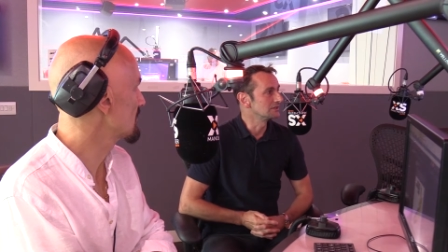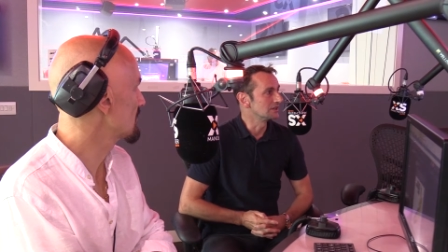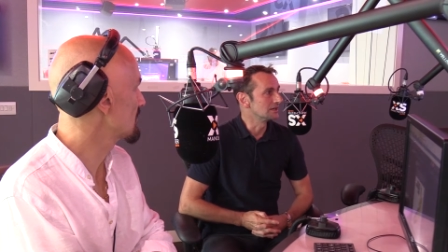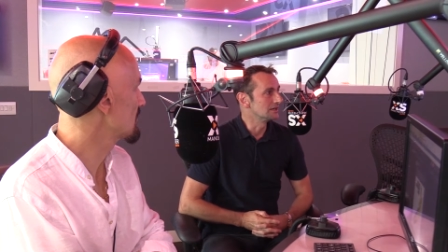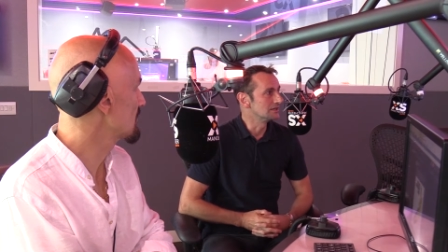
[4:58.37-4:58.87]

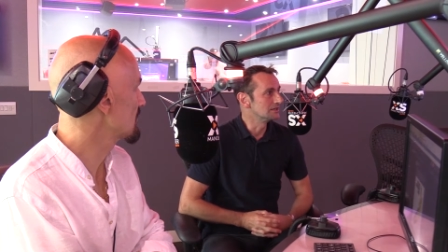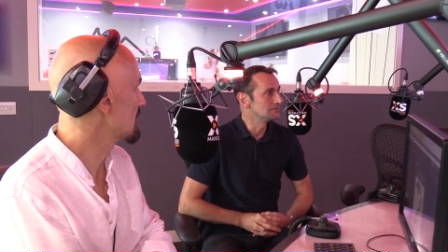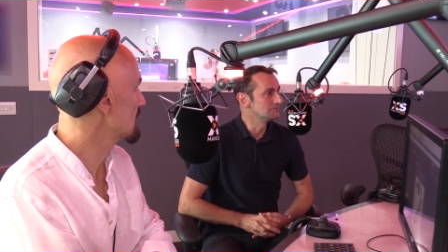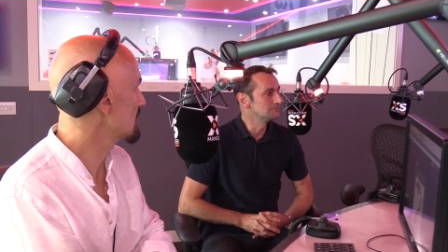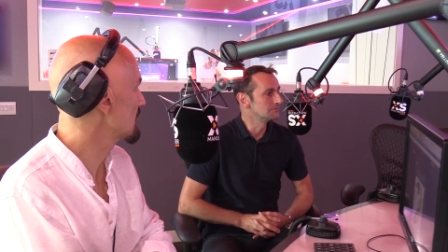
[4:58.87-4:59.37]

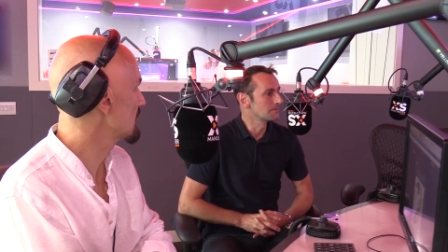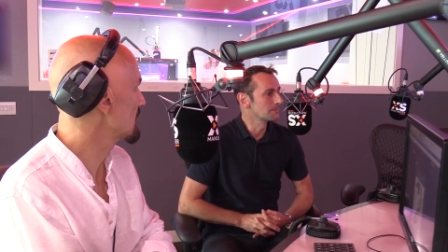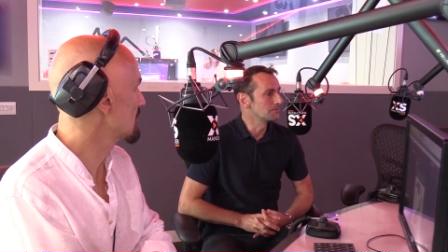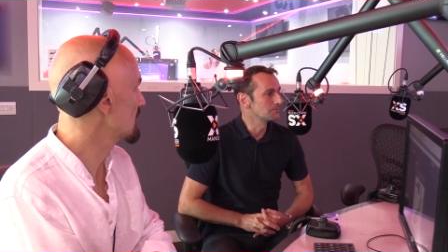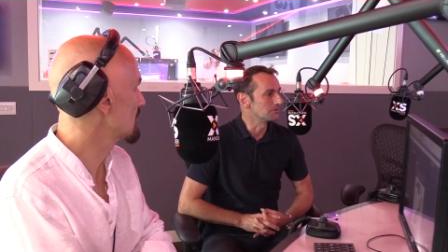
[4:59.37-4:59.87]
Um,
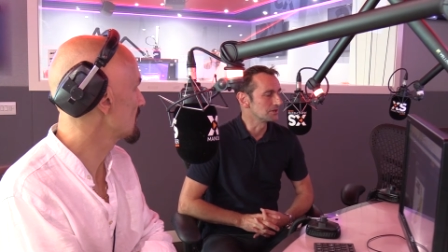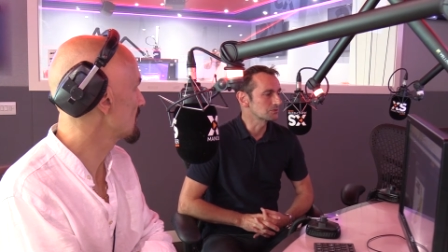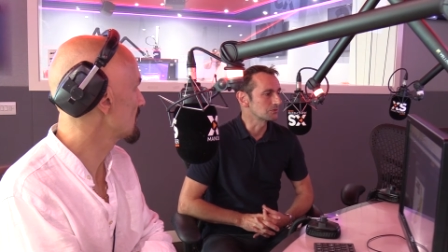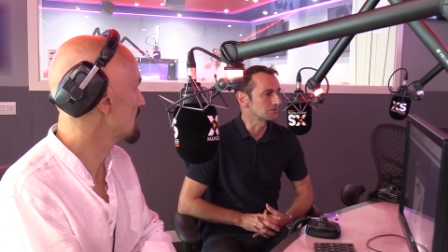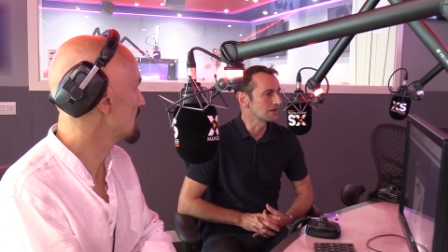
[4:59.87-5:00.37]
but this
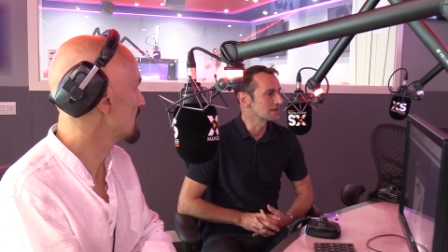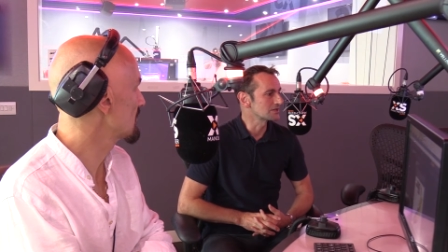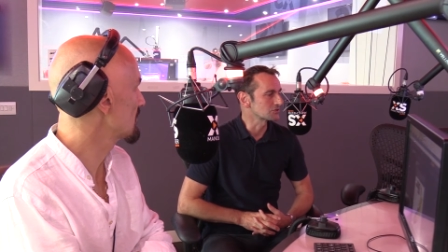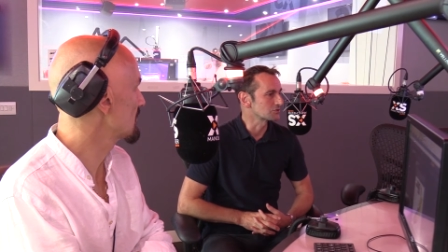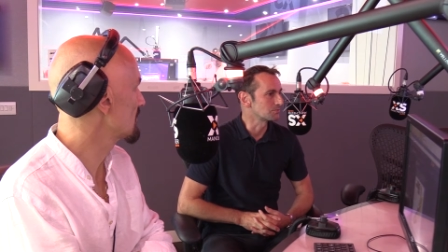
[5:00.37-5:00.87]
one, yeah,
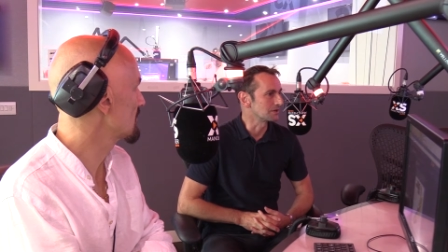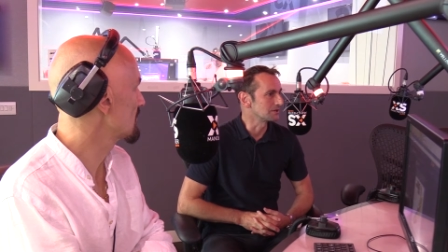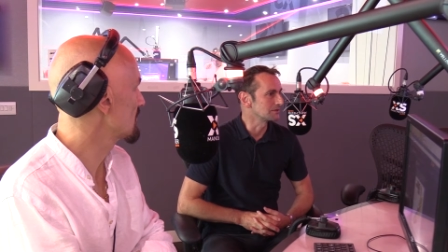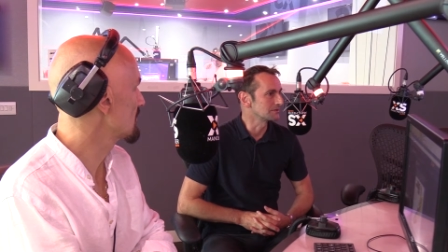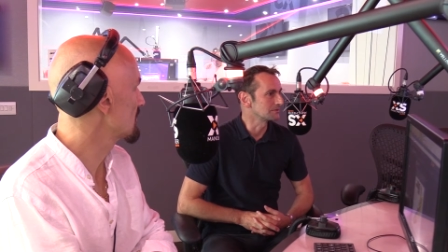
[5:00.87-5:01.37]
it's just
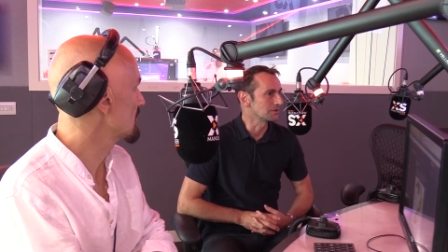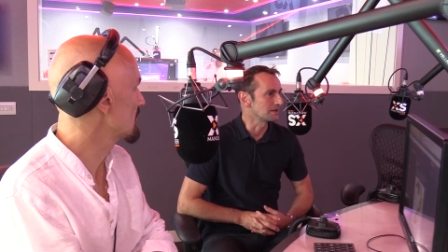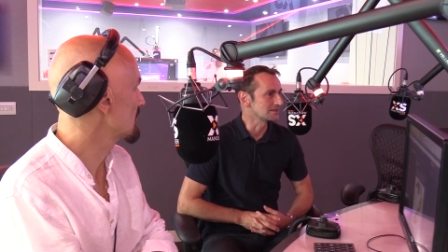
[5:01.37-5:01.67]
been plain